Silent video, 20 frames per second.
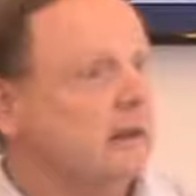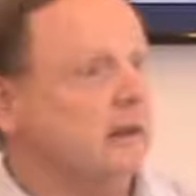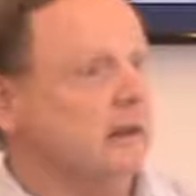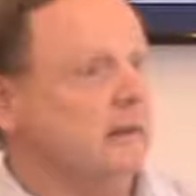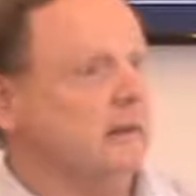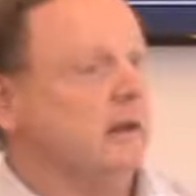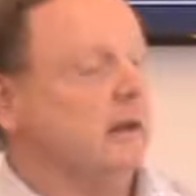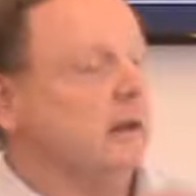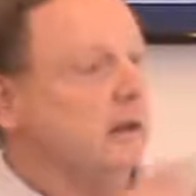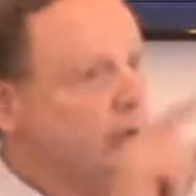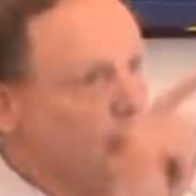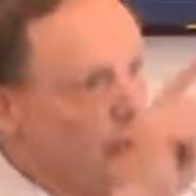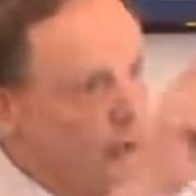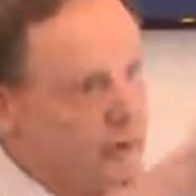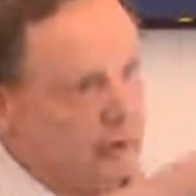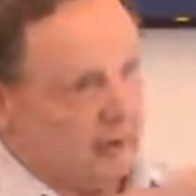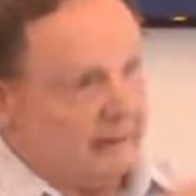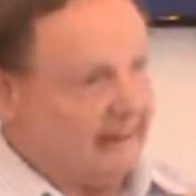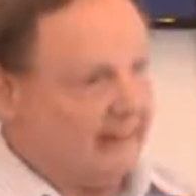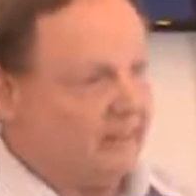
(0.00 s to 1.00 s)
Good.
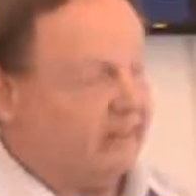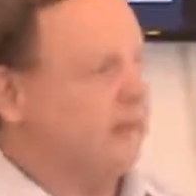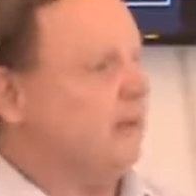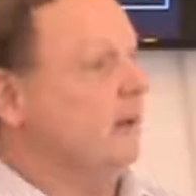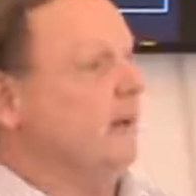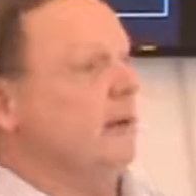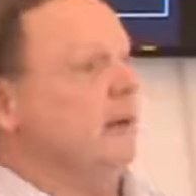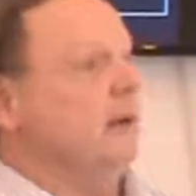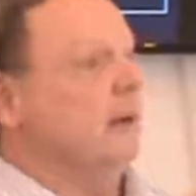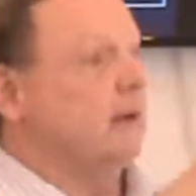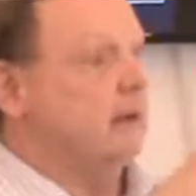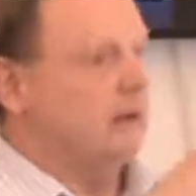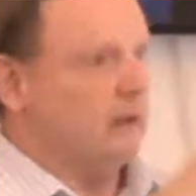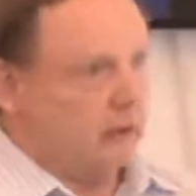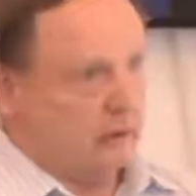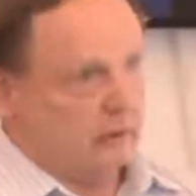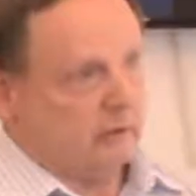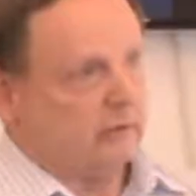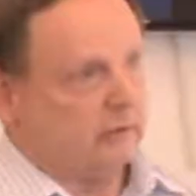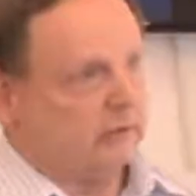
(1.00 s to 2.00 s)
You can listen.
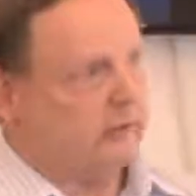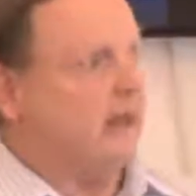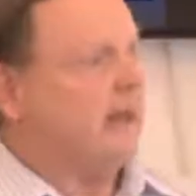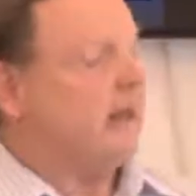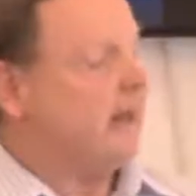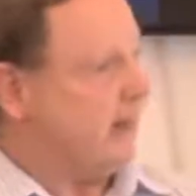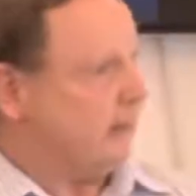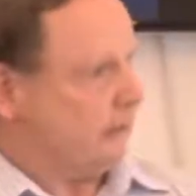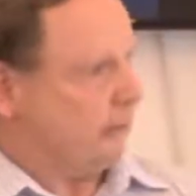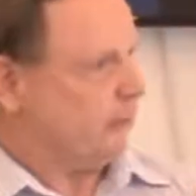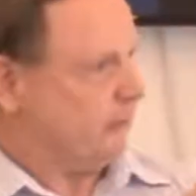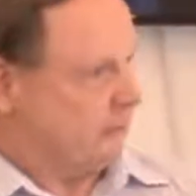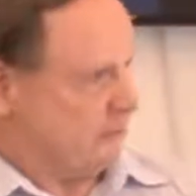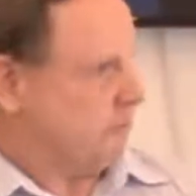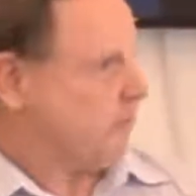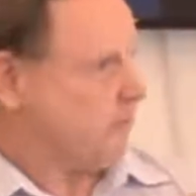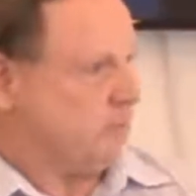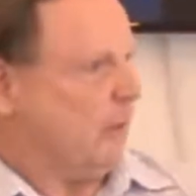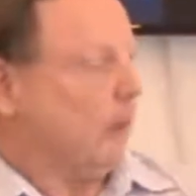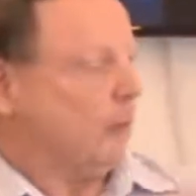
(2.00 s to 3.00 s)
You can say,
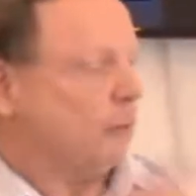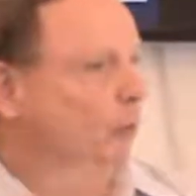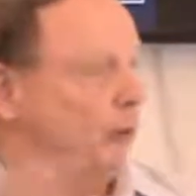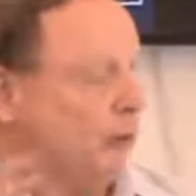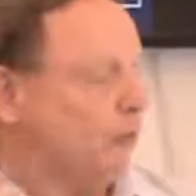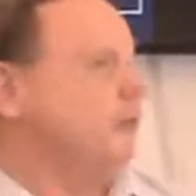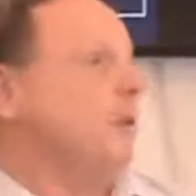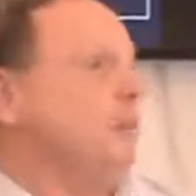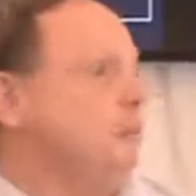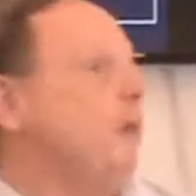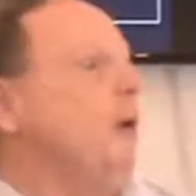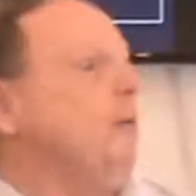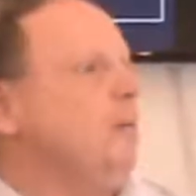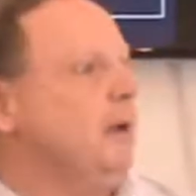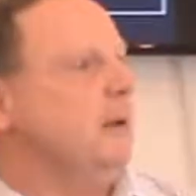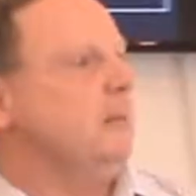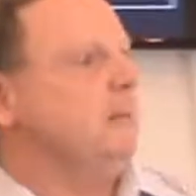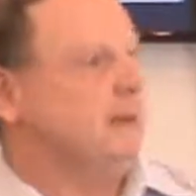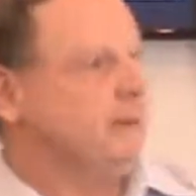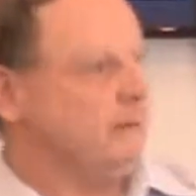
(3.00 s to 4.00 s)
let's. What, what's the
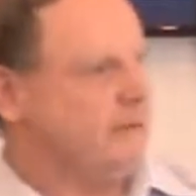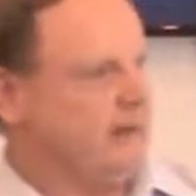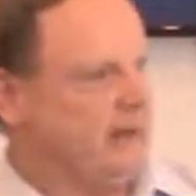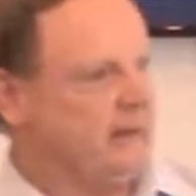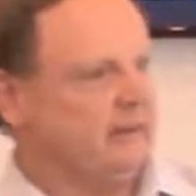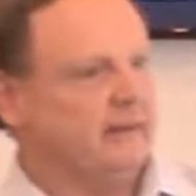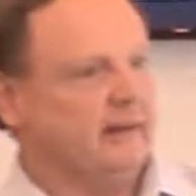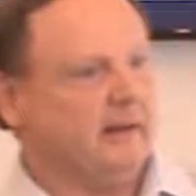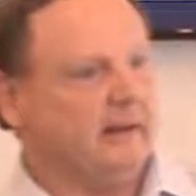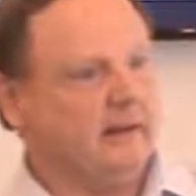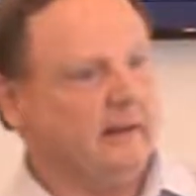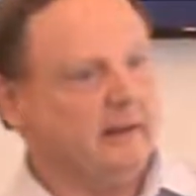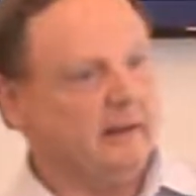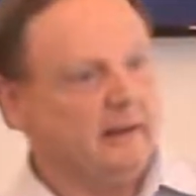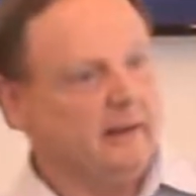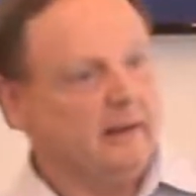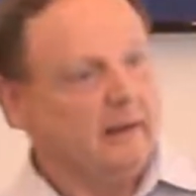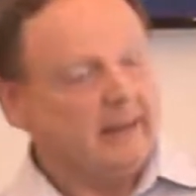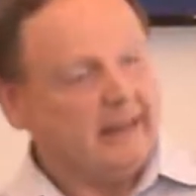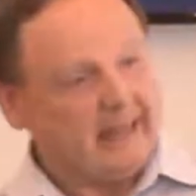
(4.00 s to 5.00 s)
problem and fix it.
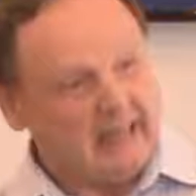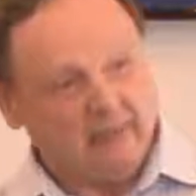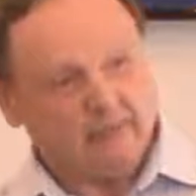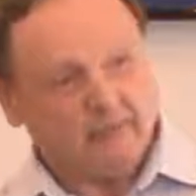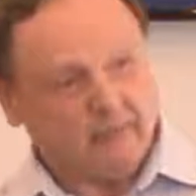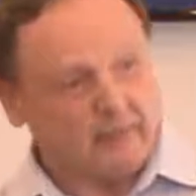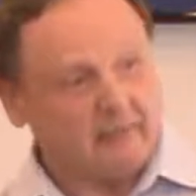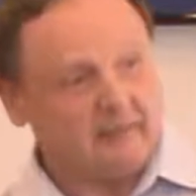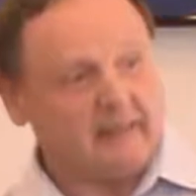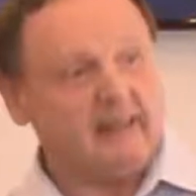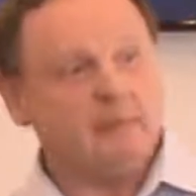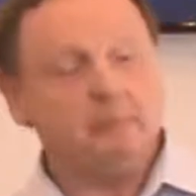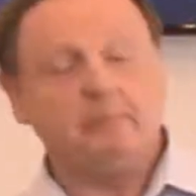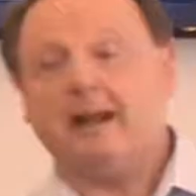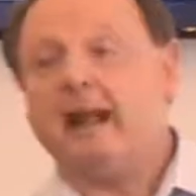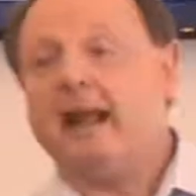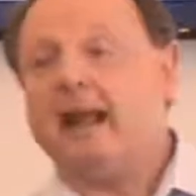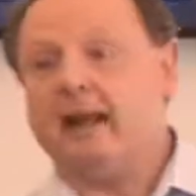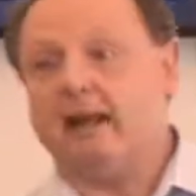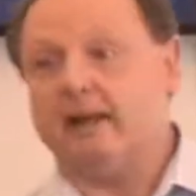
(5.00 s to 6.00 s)
Even the
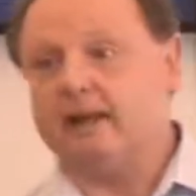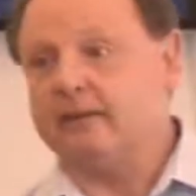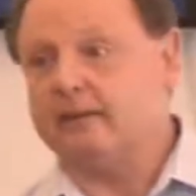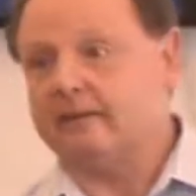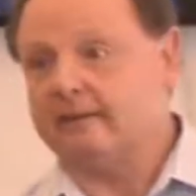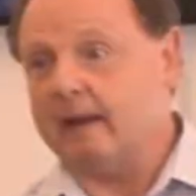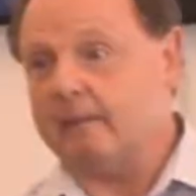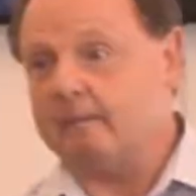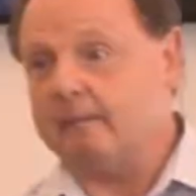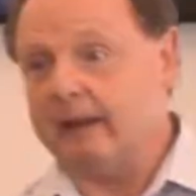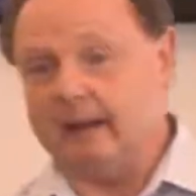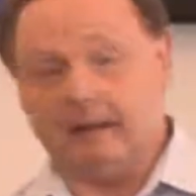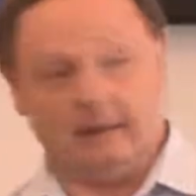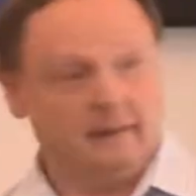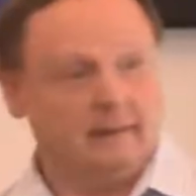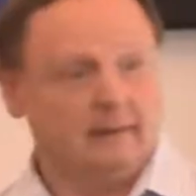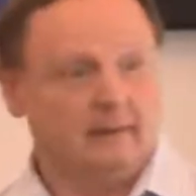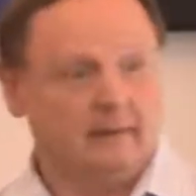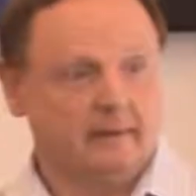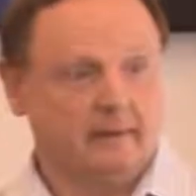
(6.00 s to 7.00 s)
team player can step
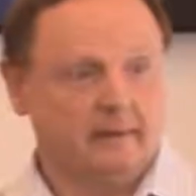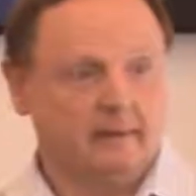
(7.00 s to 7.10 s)
in